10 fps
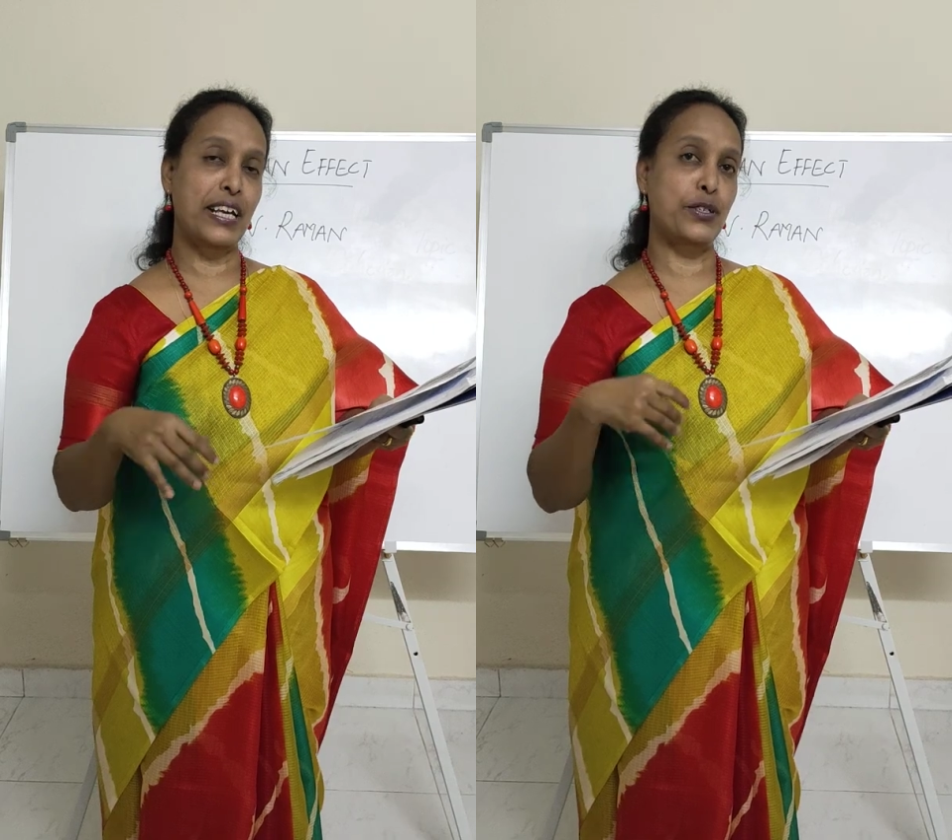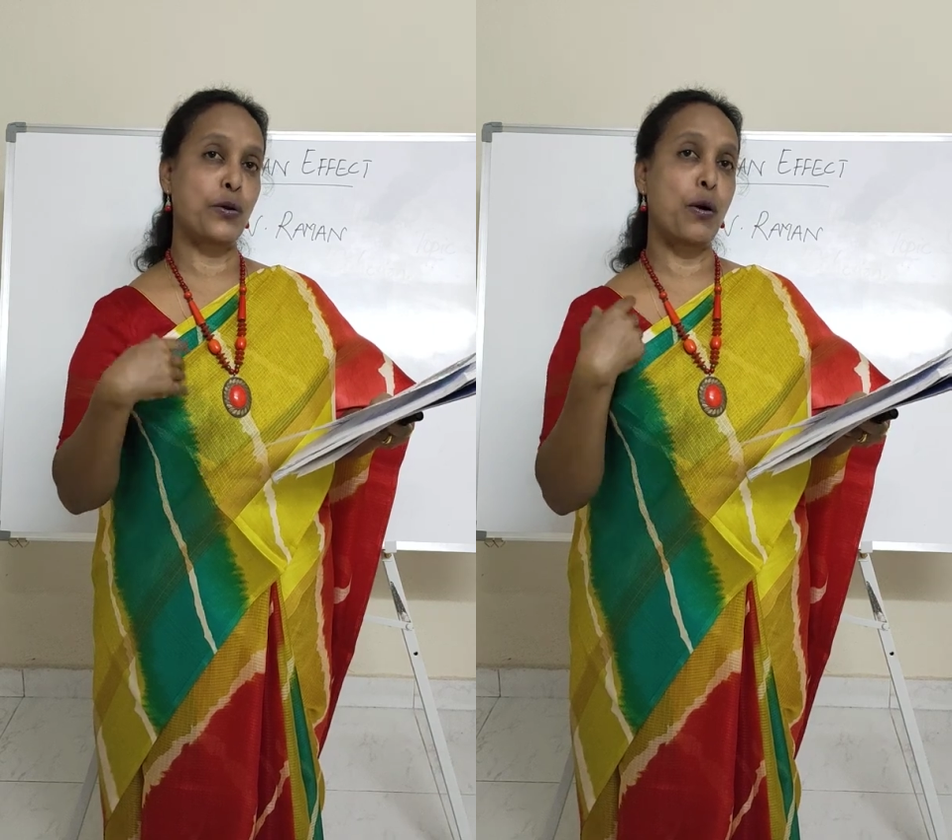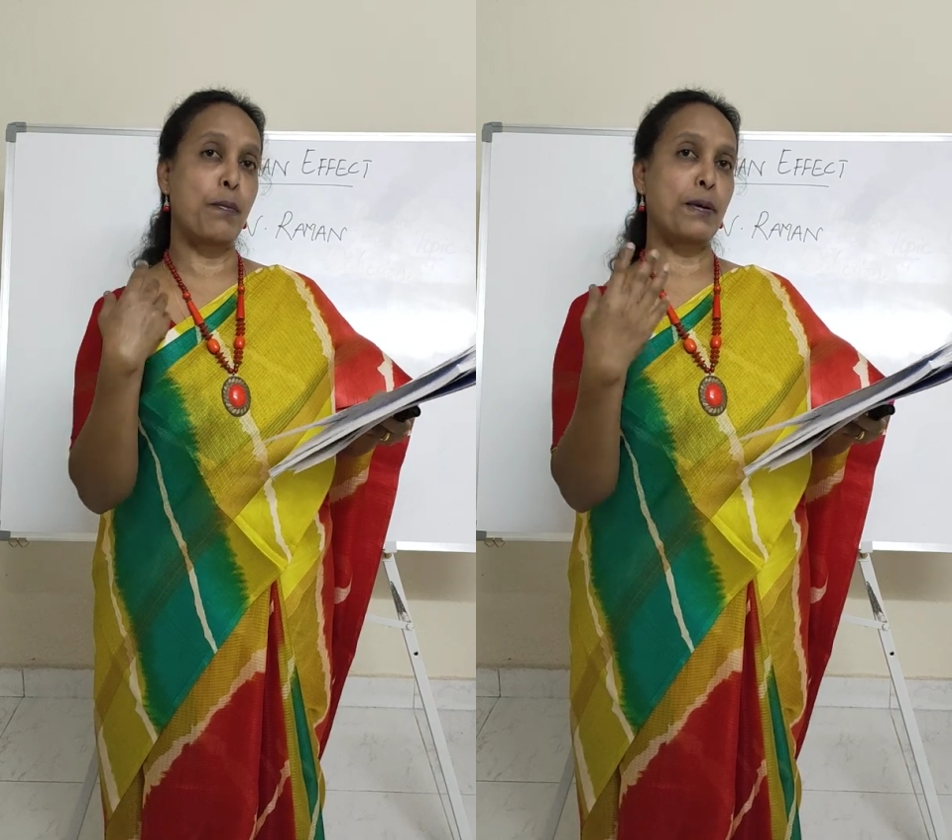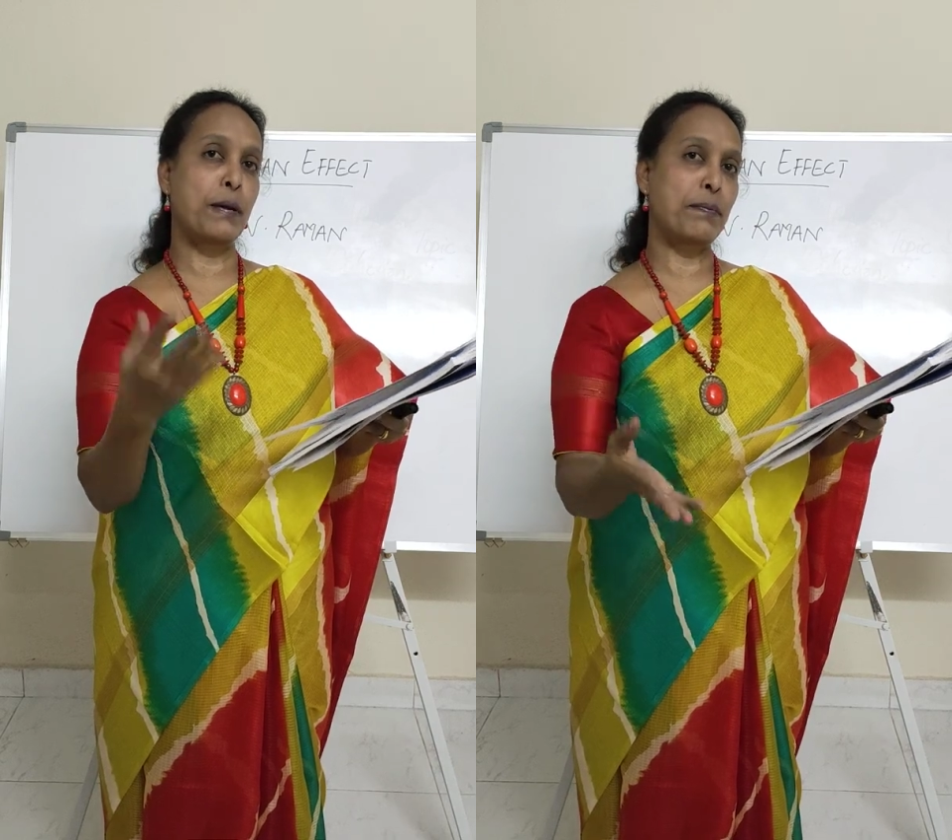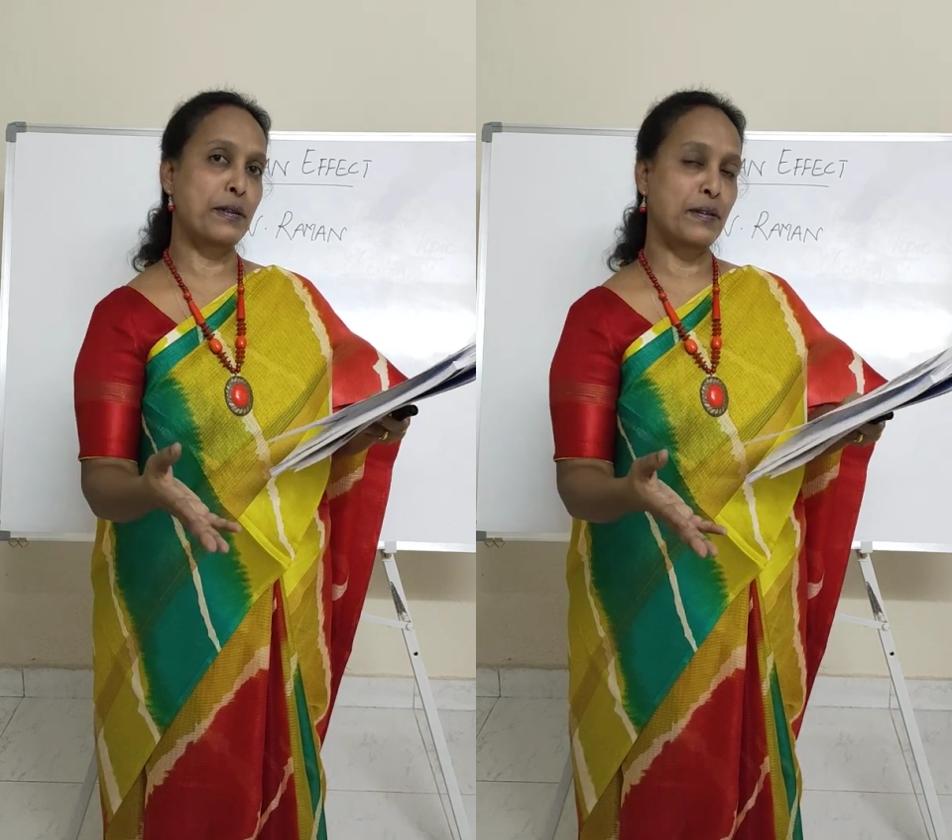they told
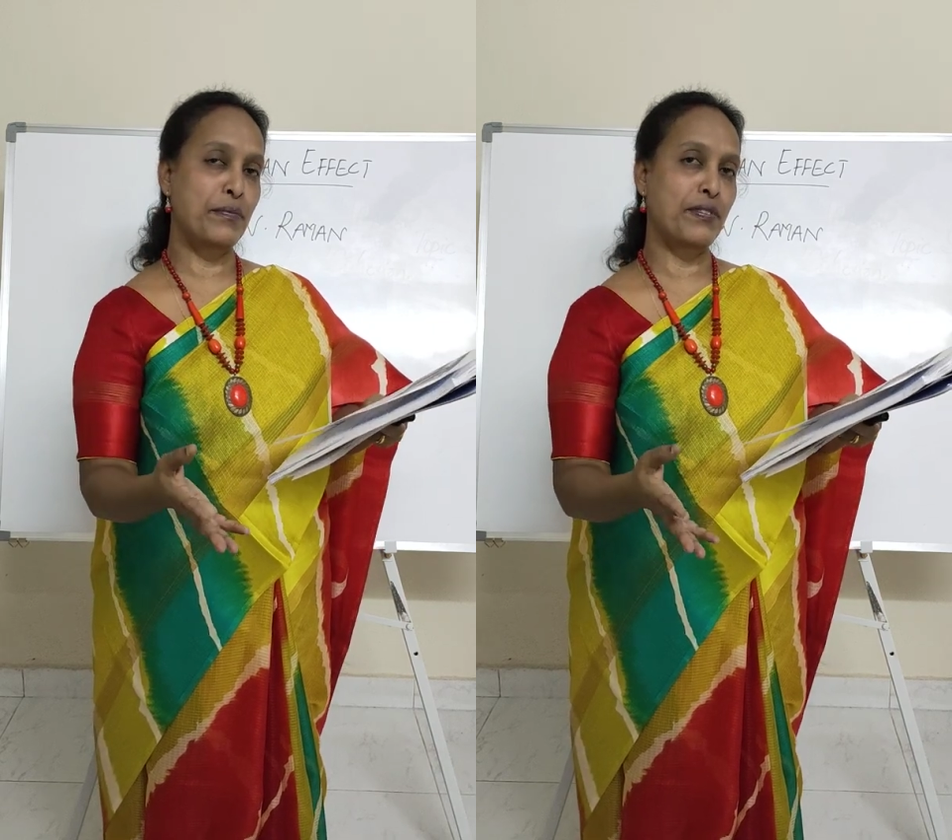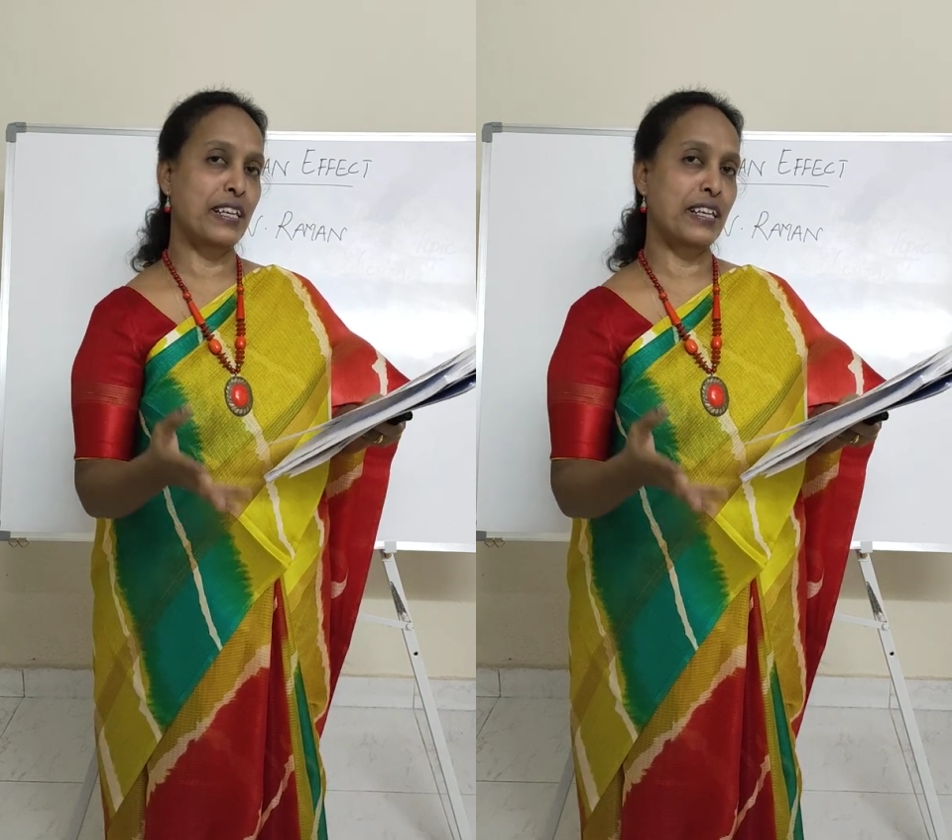people